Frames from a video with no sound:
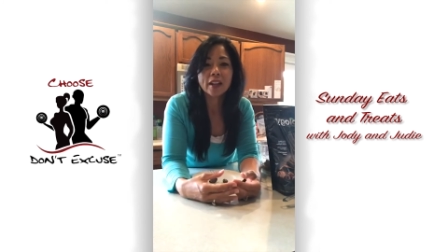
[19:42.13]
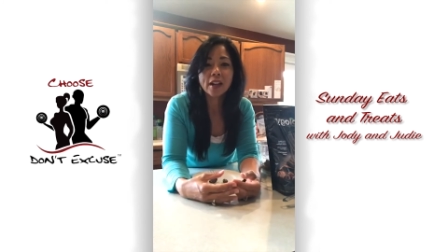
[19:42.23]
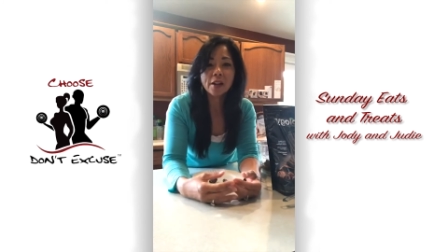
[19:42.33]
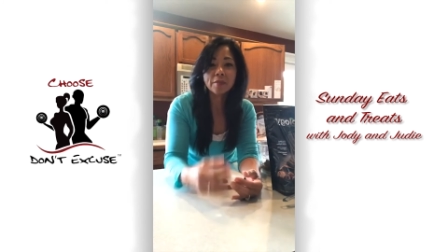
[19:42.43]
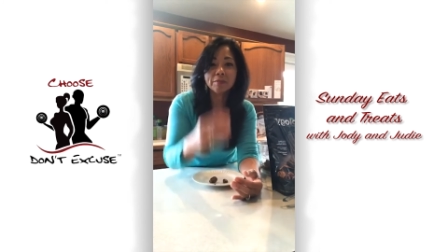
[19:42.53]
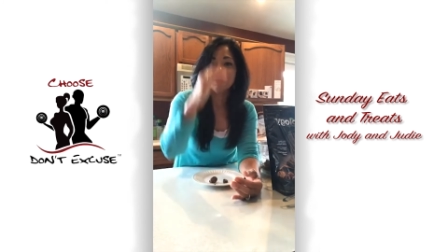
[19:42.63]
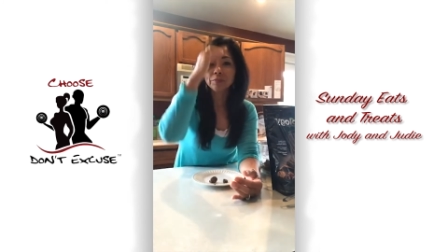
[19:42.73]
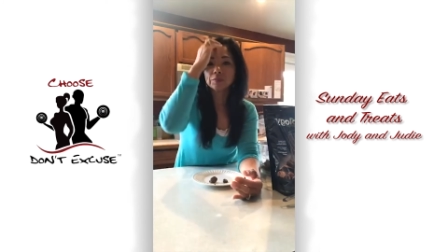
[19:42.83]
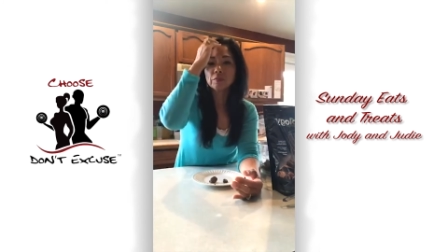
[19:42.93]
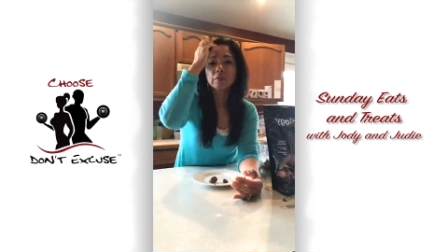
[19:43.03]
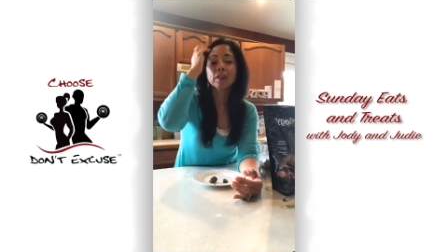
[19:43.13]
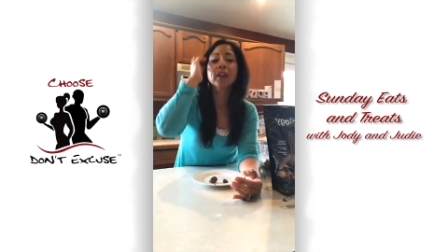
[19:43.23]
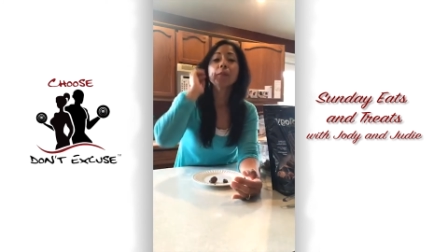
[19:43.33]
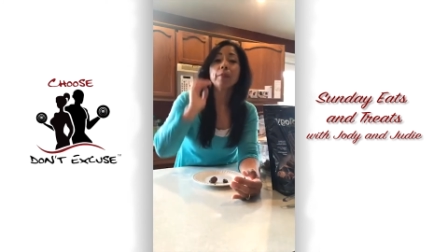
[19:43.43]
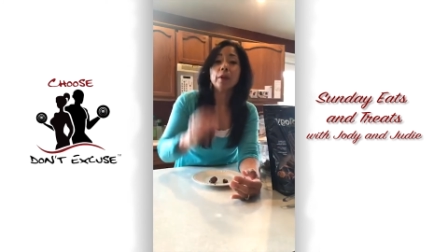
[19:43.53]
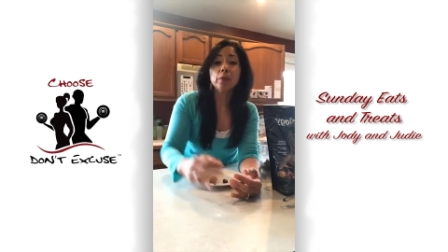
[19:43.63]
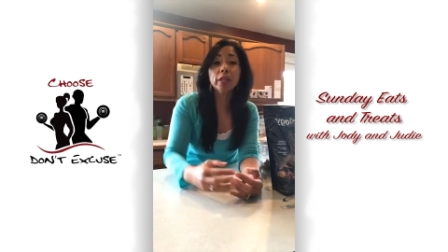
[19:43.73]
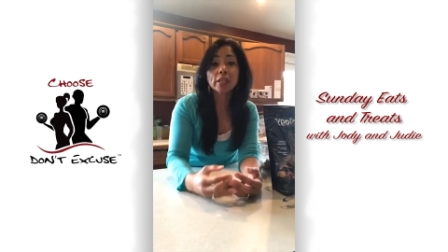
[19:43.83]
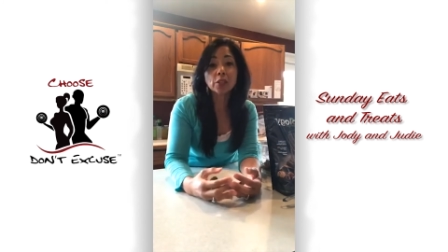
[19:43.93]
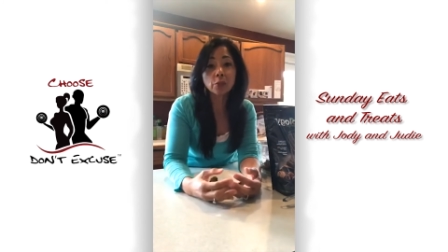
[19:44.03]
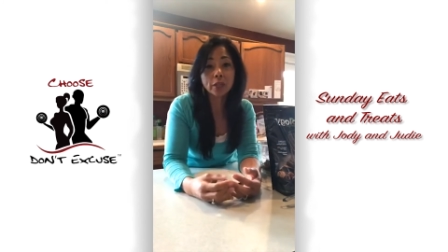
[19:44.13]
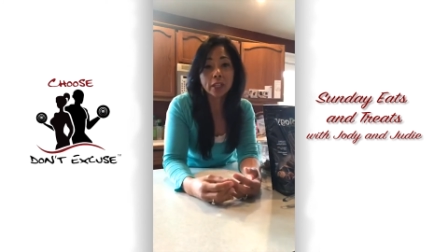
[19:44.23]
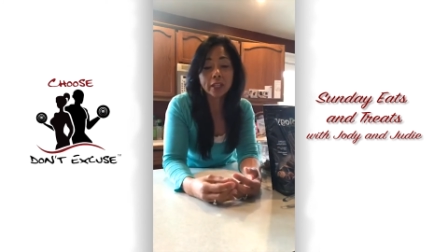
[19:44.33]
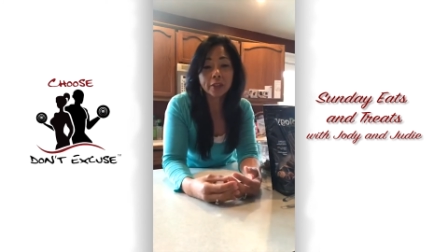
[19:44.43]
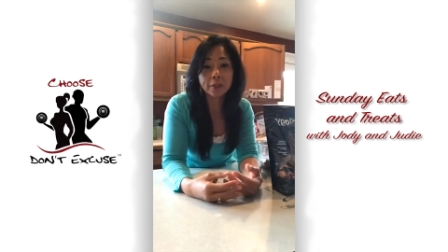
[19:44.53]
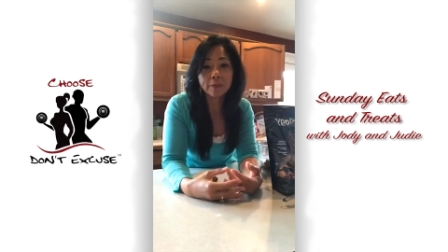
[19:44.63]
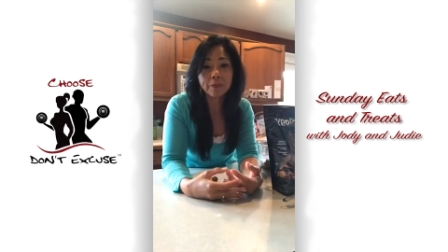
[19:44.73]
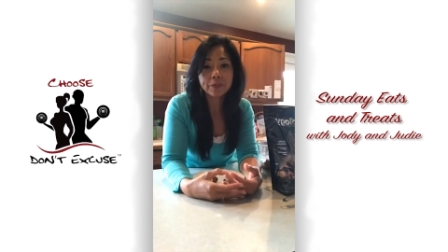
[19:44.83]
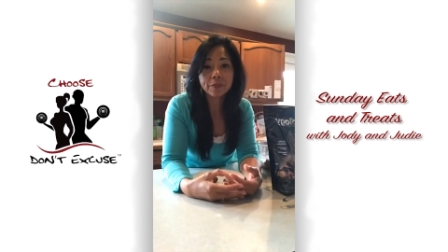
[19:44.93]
But we'll get to read it later.